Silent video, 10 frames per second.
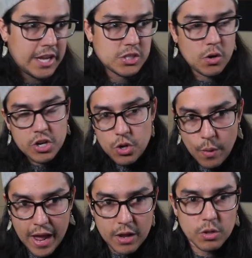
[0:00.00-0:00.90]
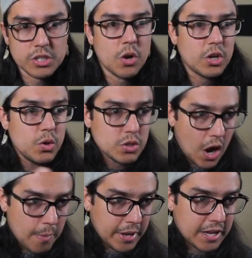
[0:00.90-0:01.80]
It's on a new angle, it's on a new
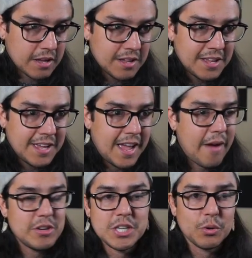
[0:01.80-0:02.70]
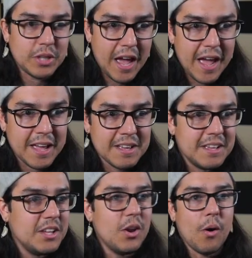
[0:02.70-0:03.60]
topic every single day,
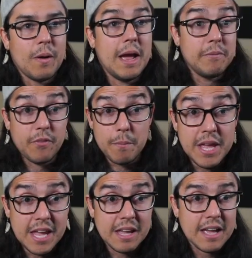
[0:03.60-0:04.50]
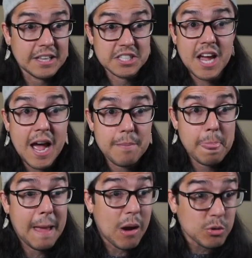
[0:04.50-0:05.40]
And for me at the
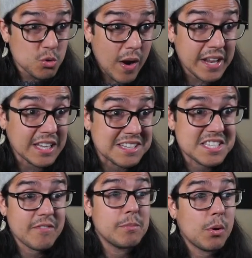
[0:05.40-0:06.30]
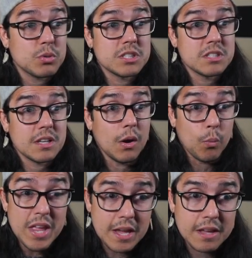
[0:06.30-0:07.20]
time, I was writing like 7 posts a
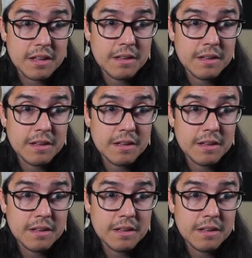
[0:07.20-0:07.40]
week,